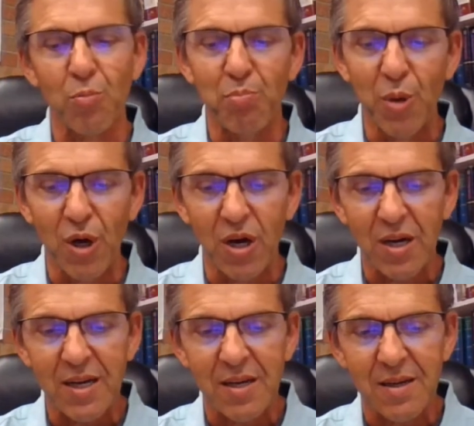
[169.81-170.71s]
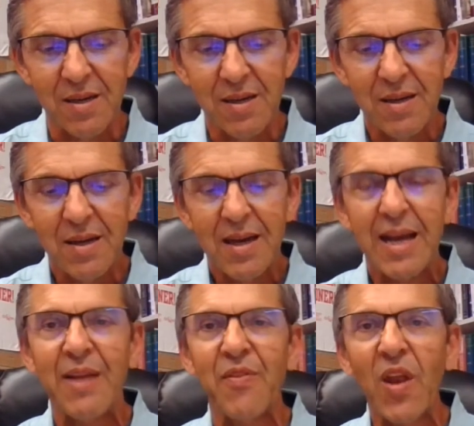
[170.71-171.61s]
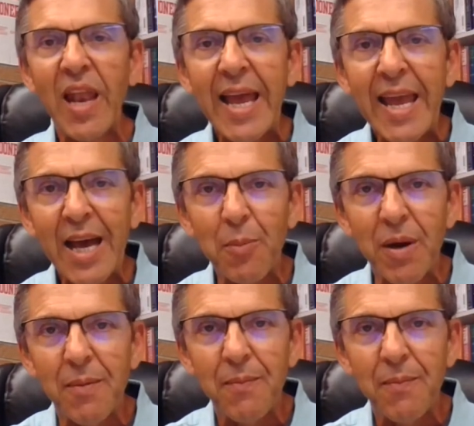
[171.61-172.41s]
book, and the Lamb.